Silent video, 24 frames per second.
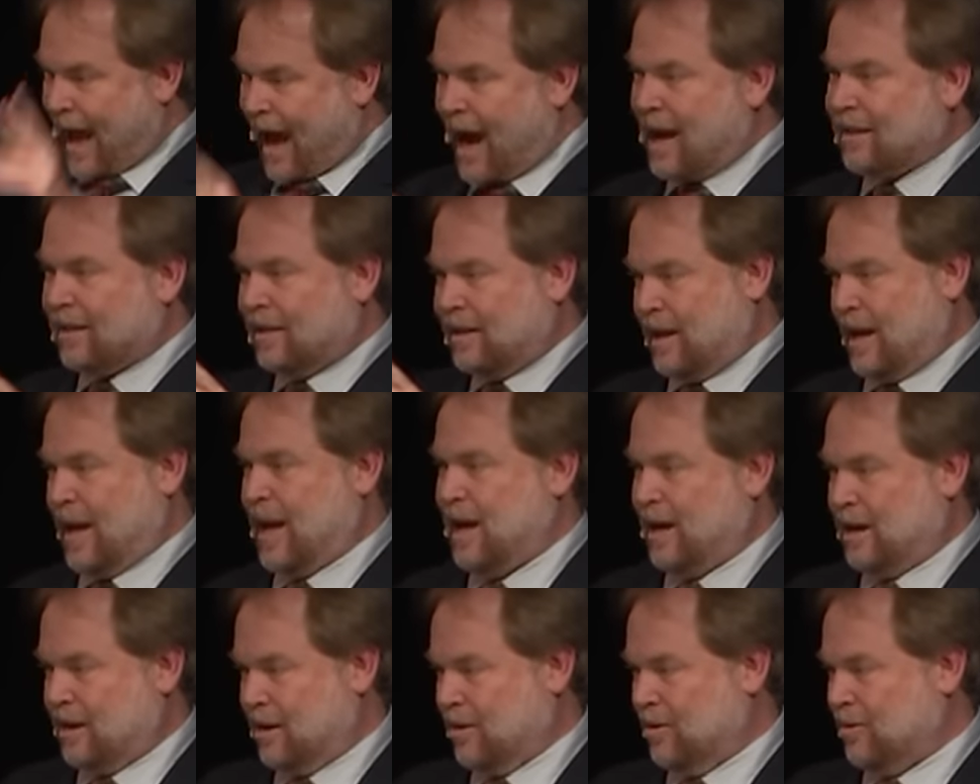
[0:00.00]
at the
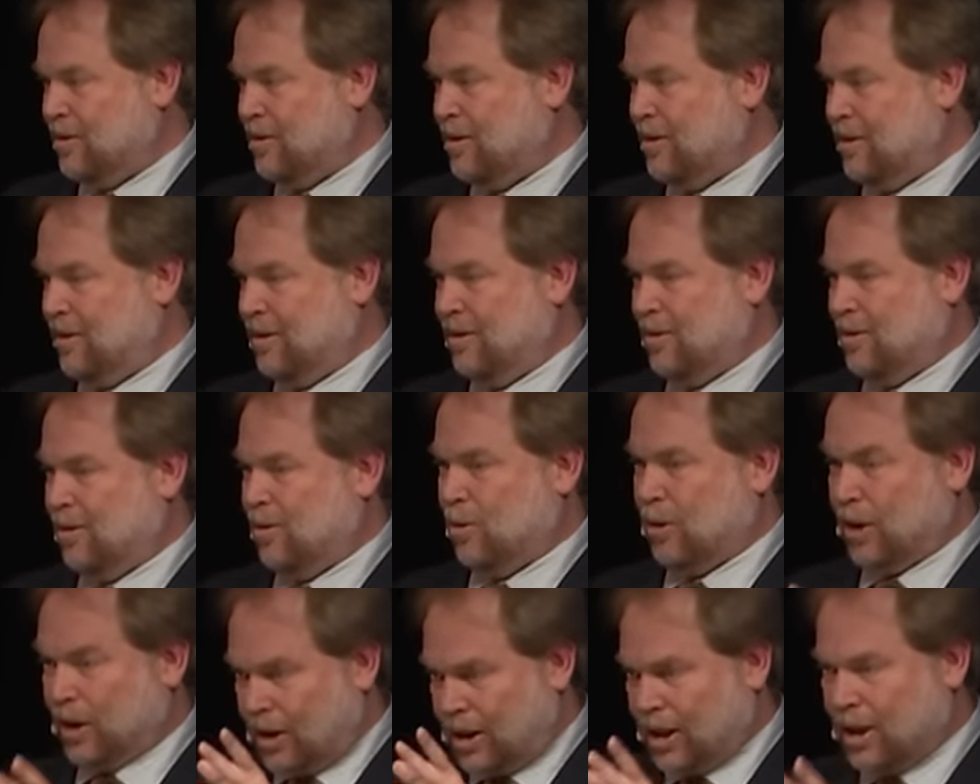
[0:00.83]
anode,
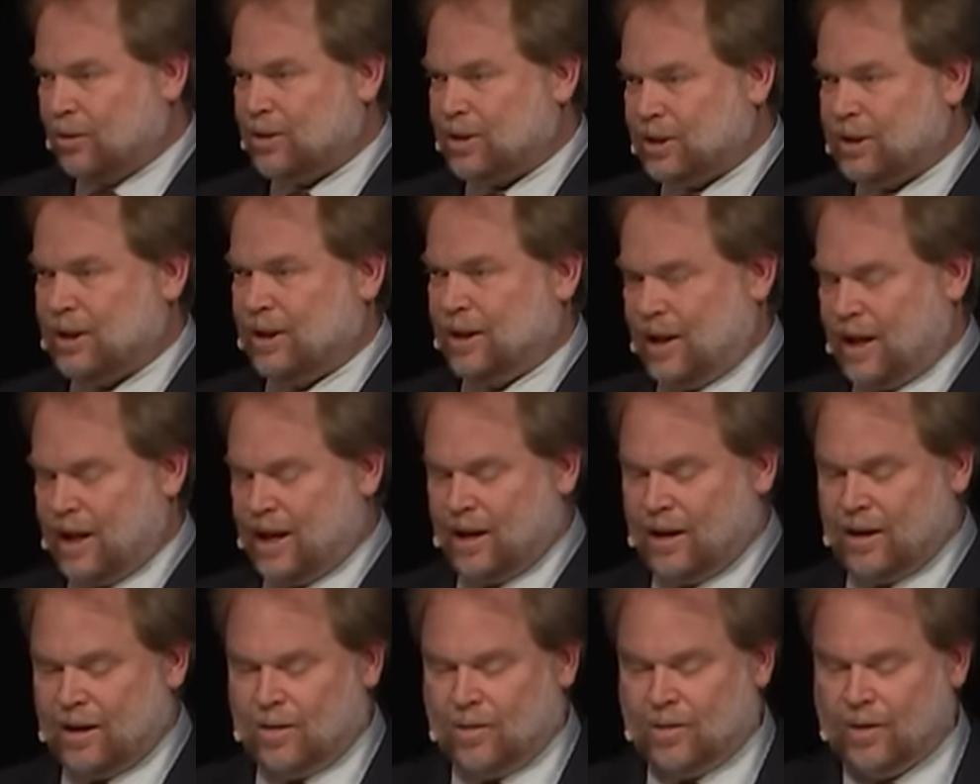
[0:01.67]
or close to the
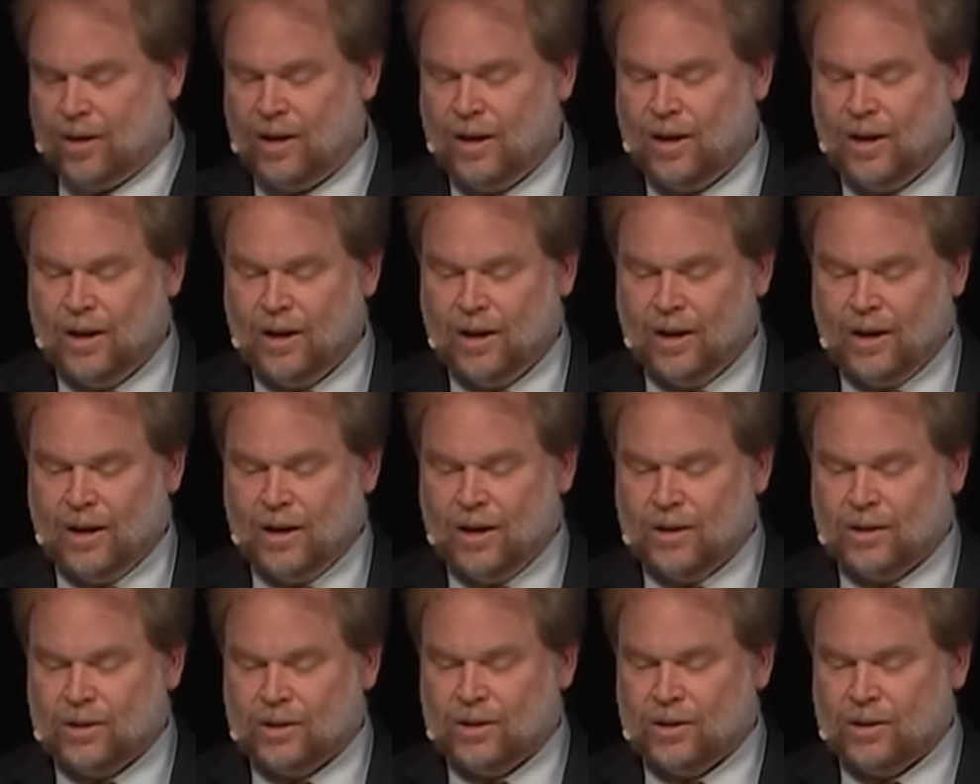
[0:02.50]
anode.
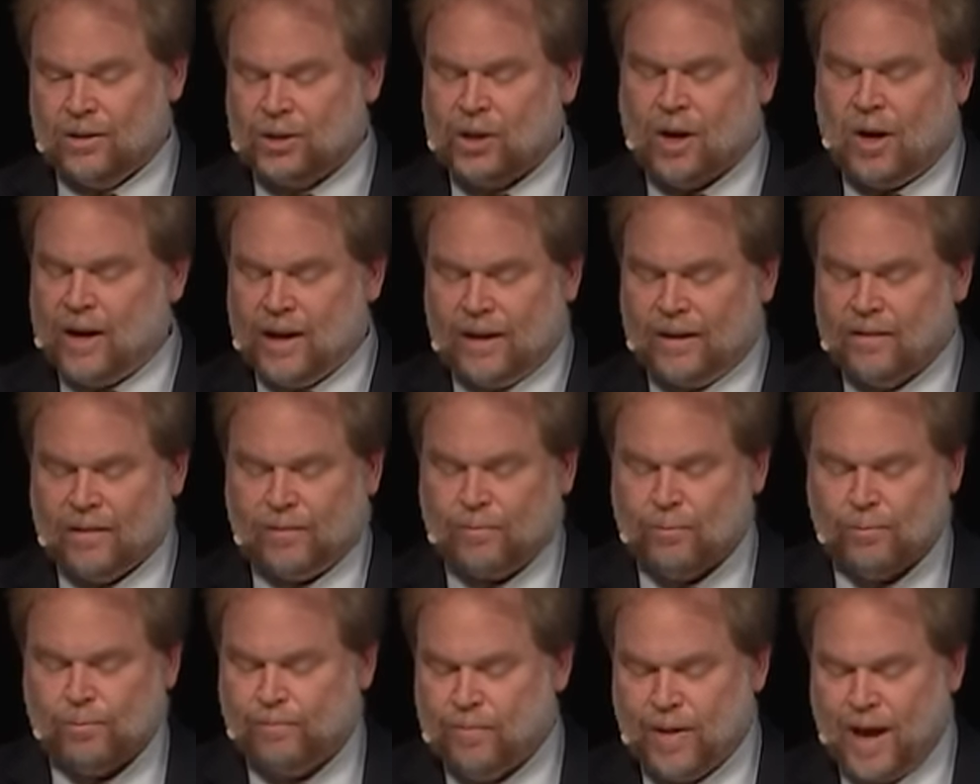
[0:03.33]
Sorry,
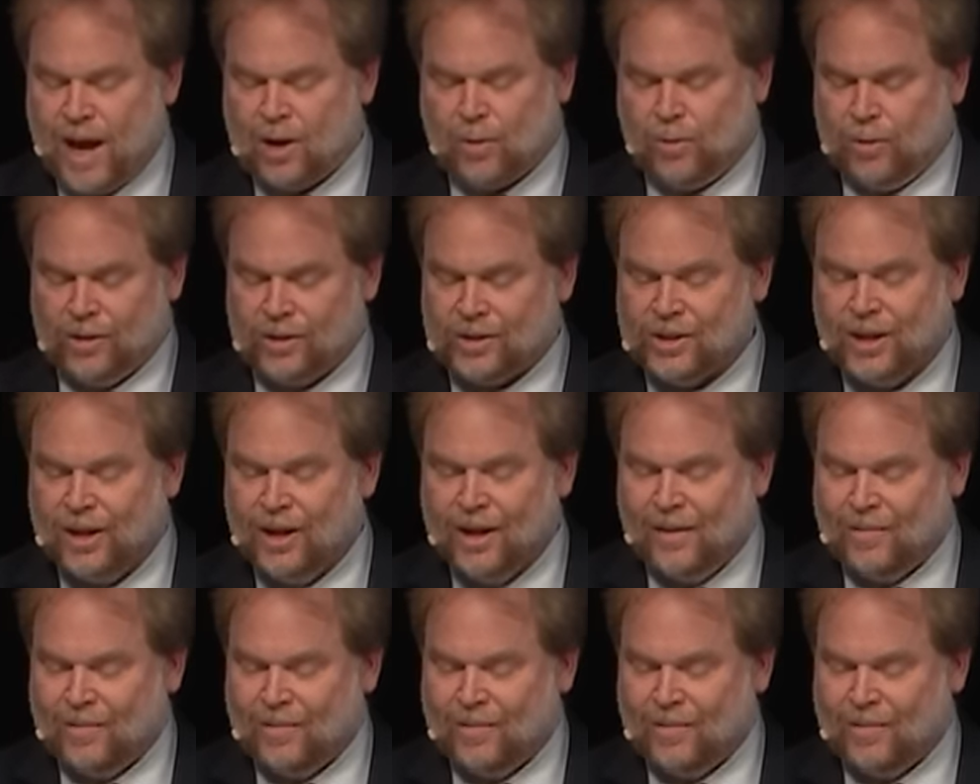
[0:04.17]
backwards.